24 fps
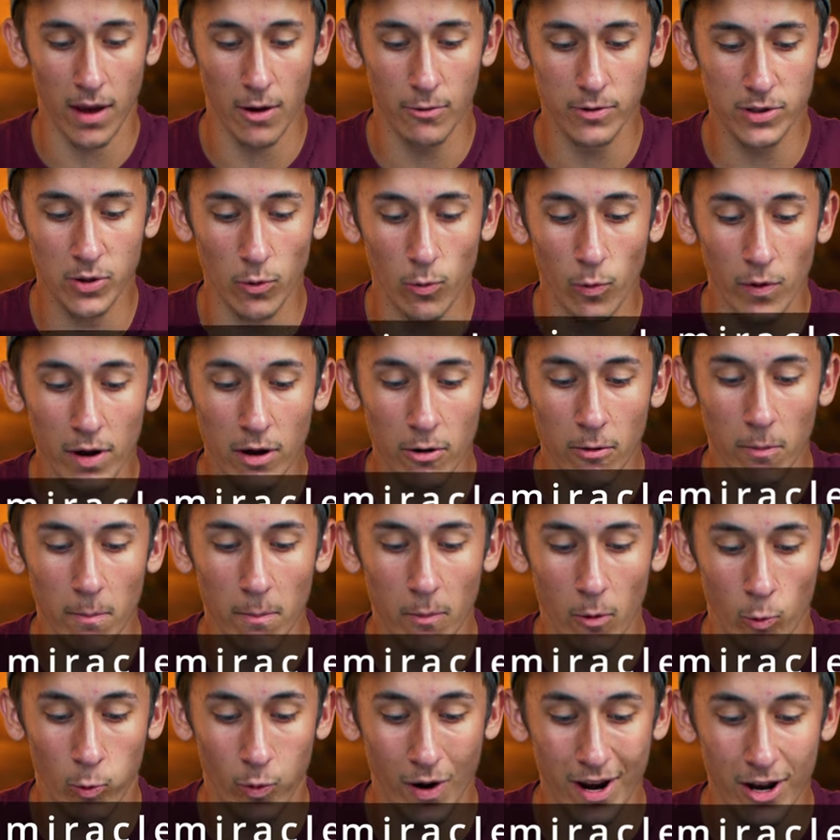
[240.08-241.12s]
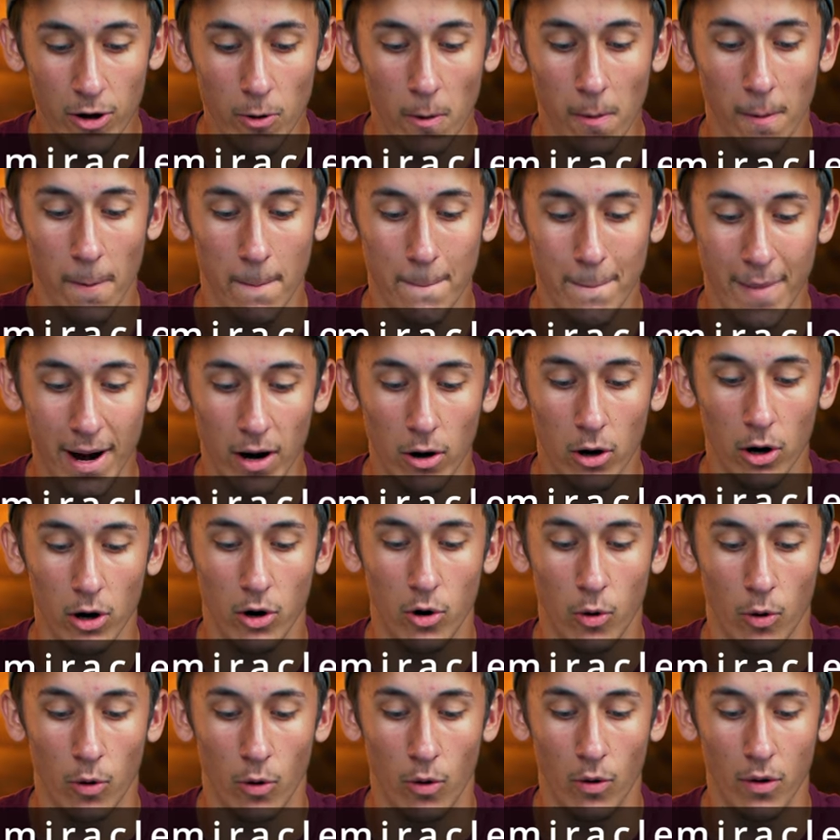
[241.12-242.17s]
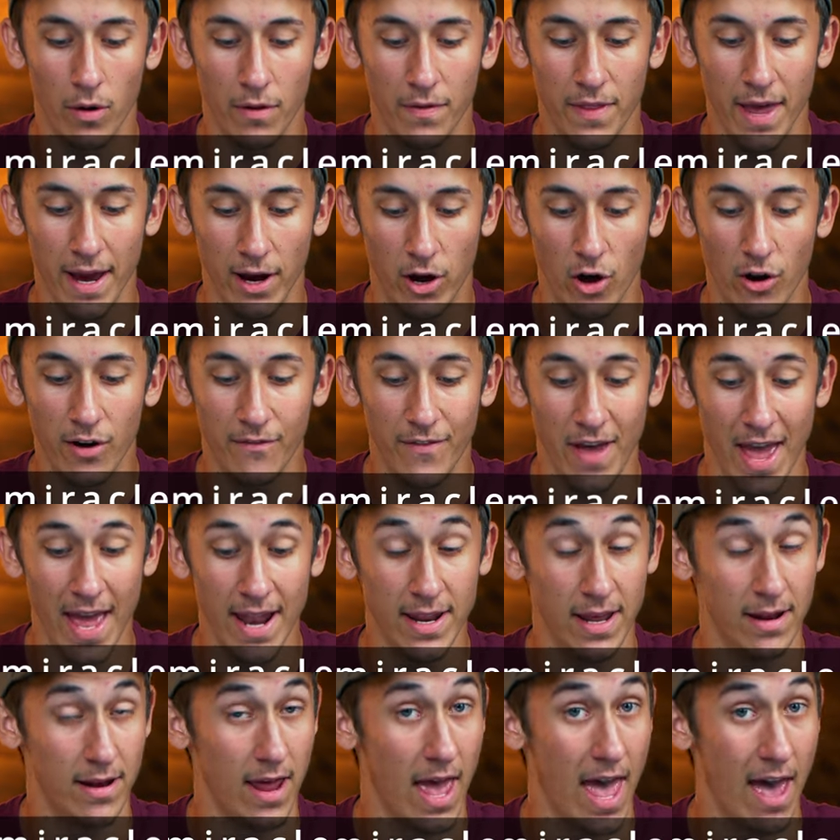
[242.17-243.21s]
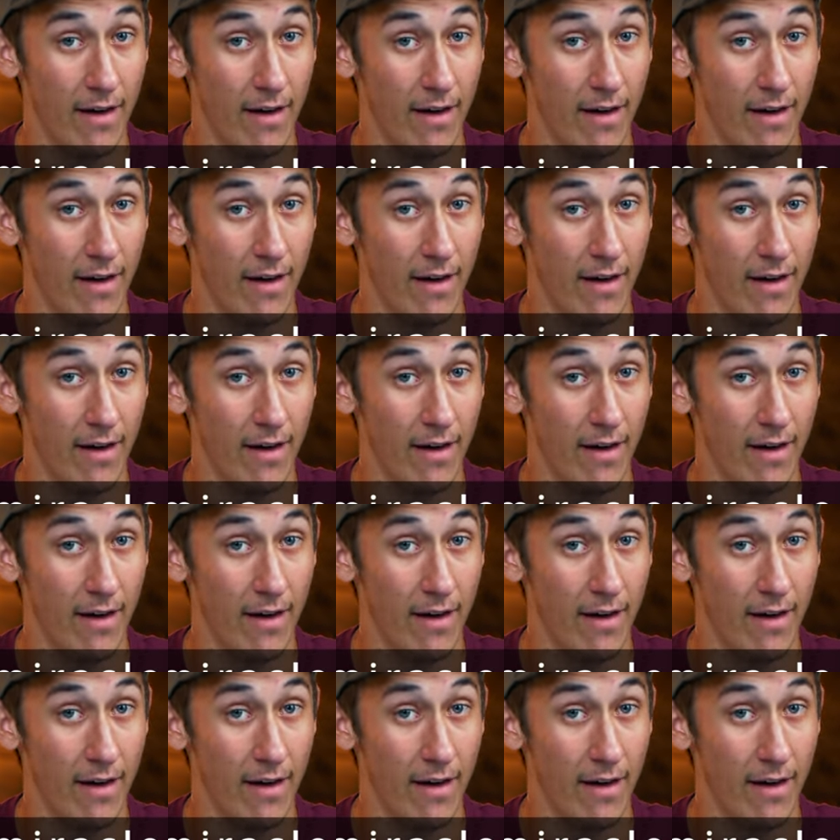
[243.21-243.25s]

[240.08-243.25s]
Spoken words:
"It was a real miracle that could have ended,